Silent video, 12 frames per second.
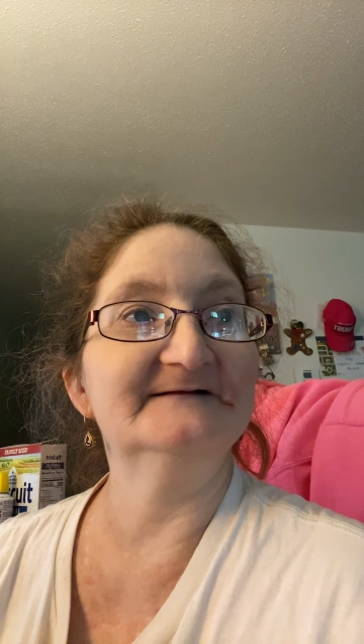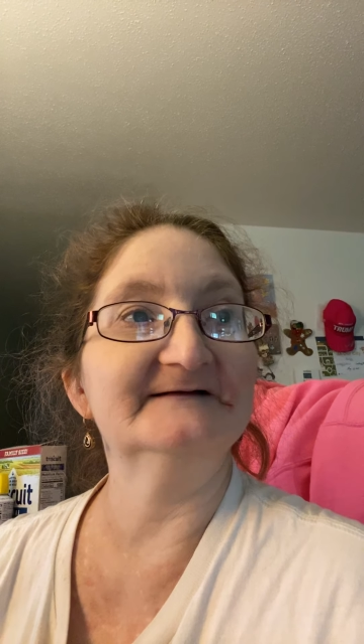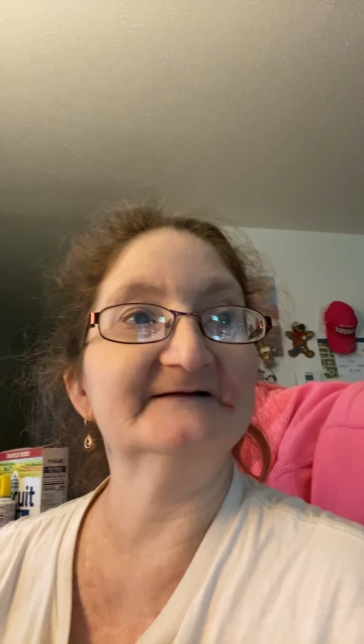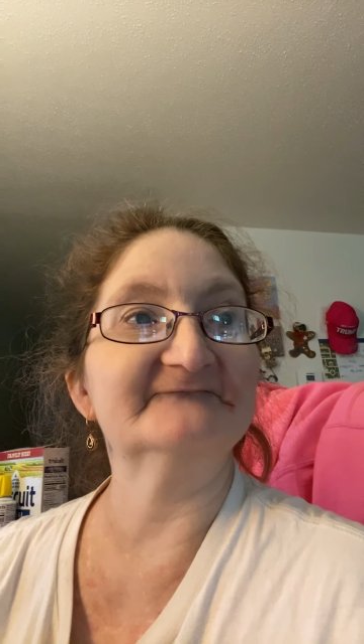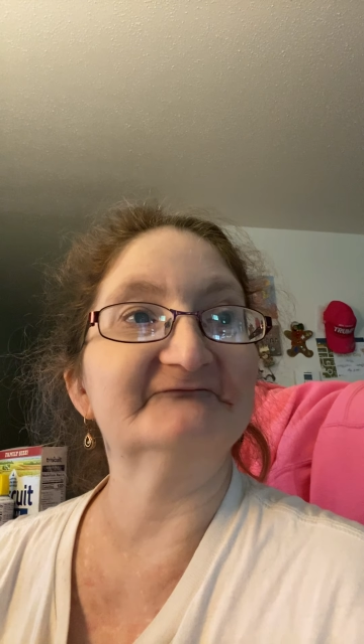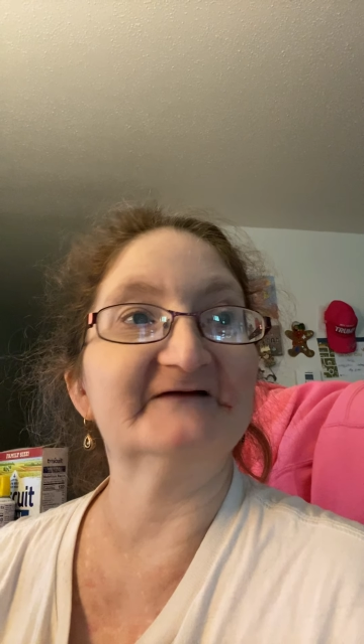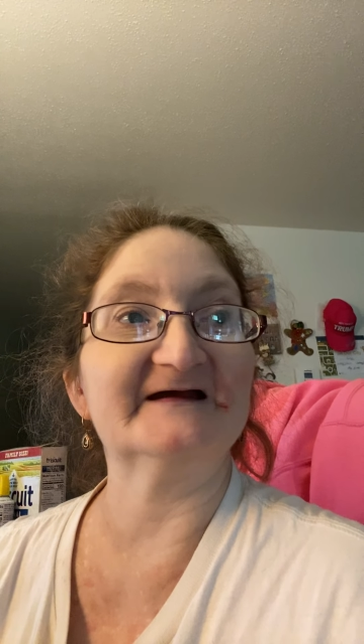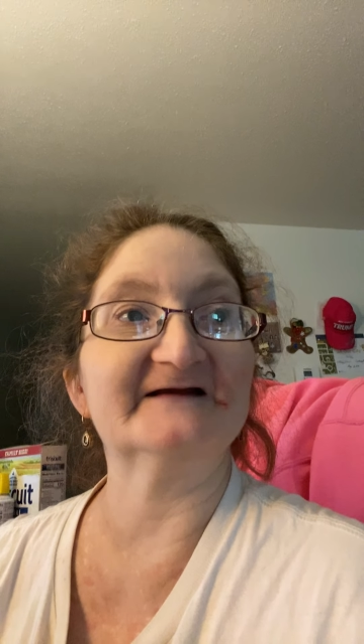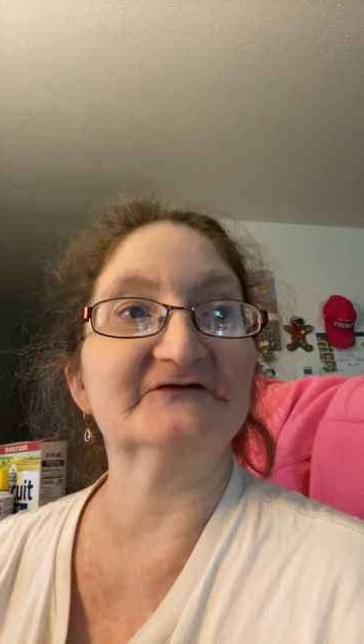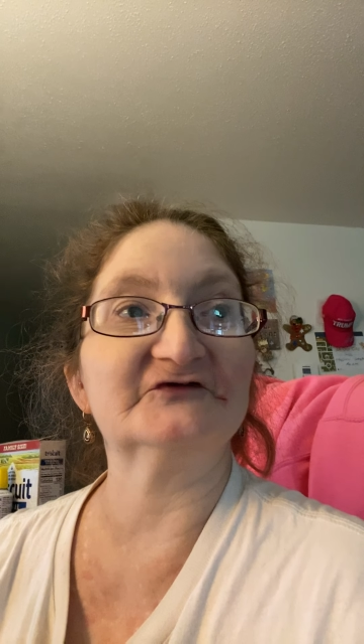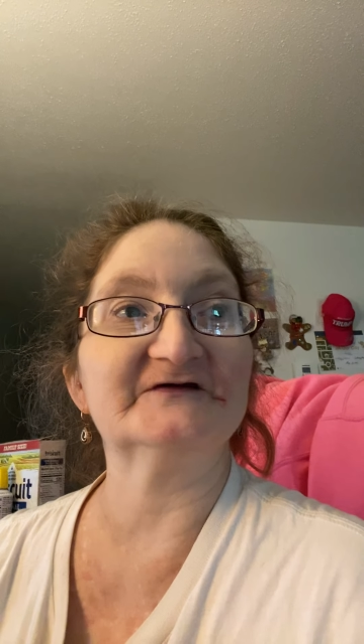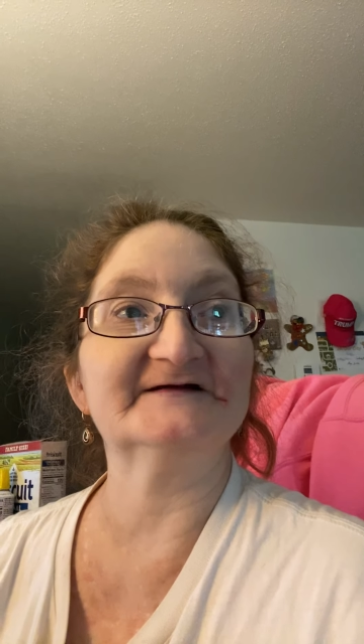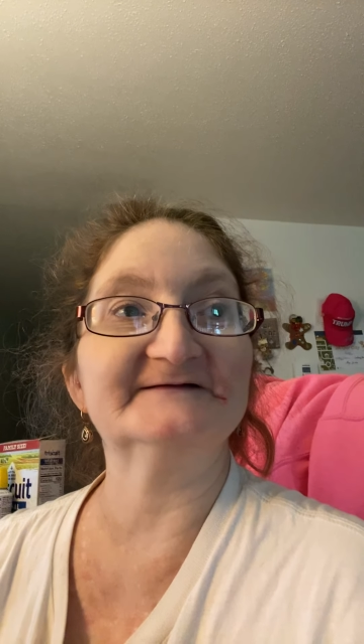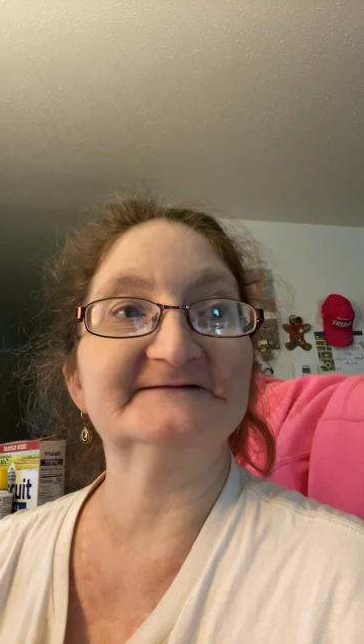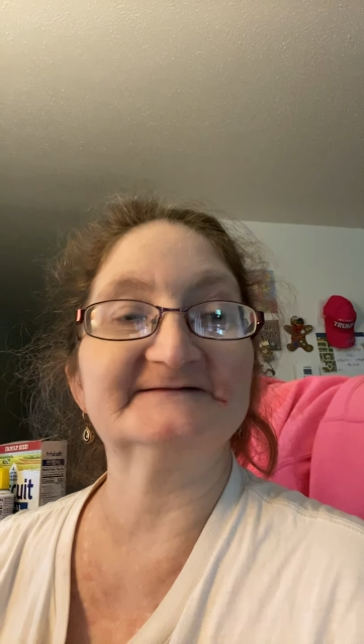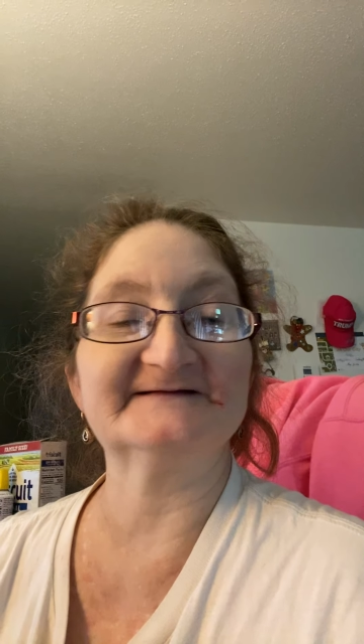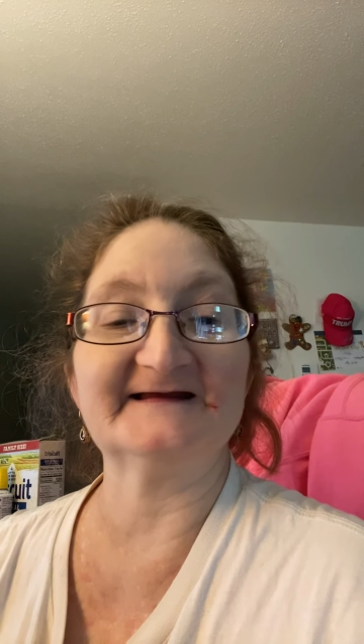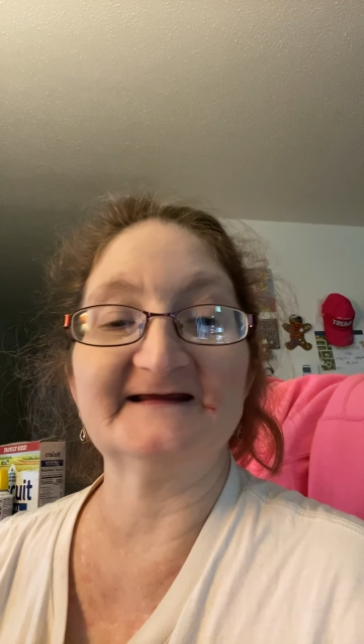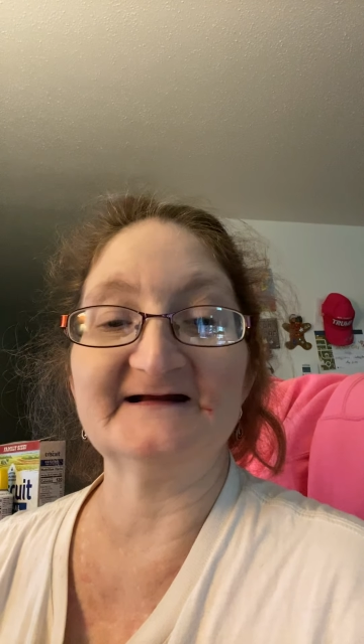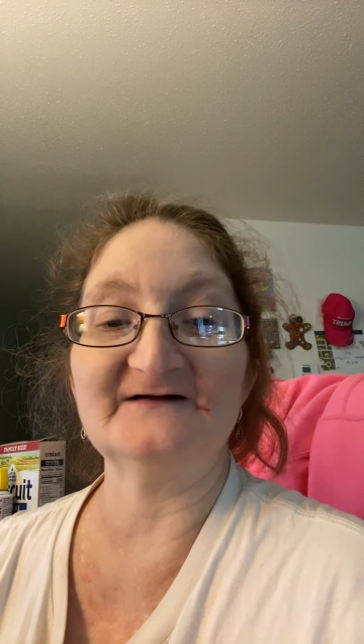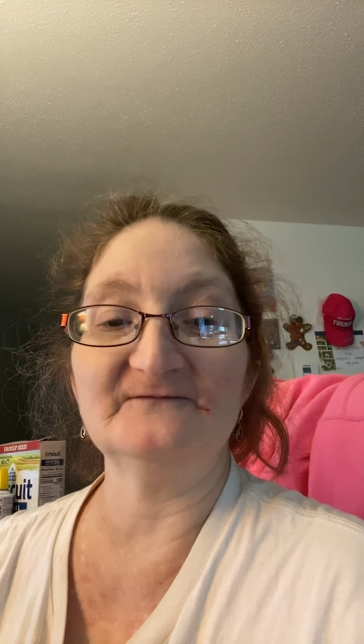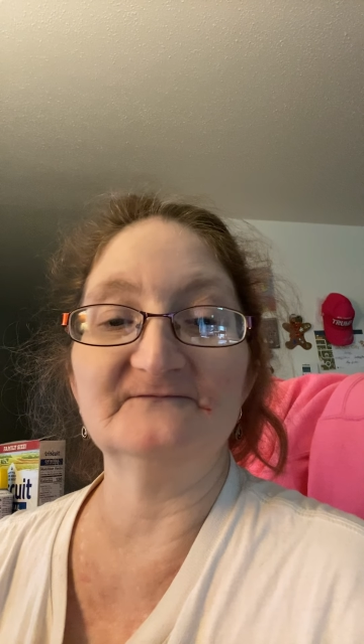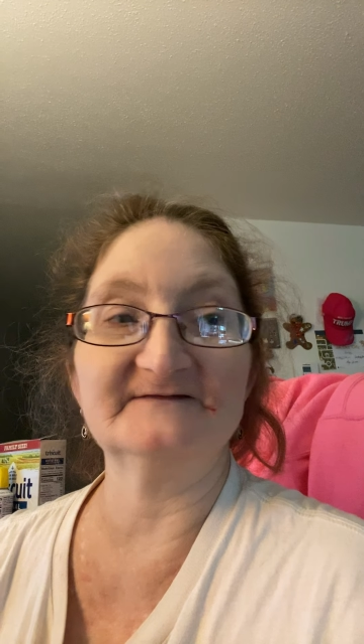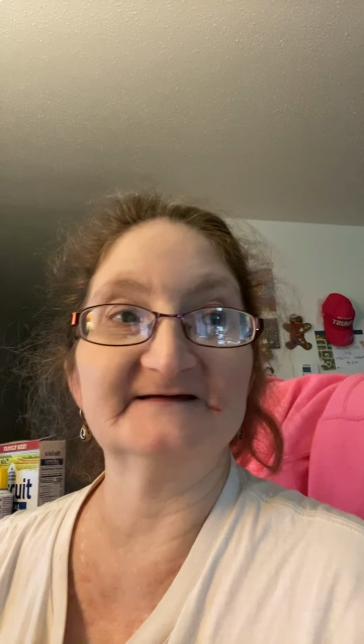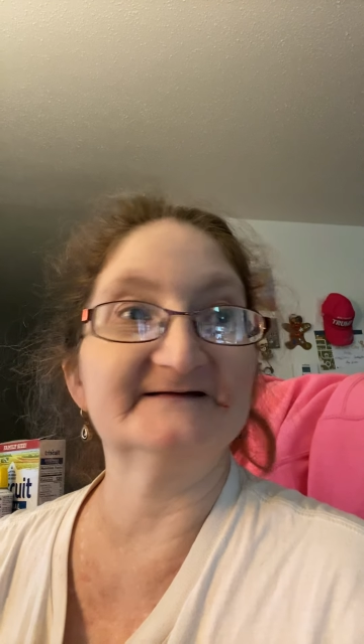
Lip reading: And if you get a chance to get out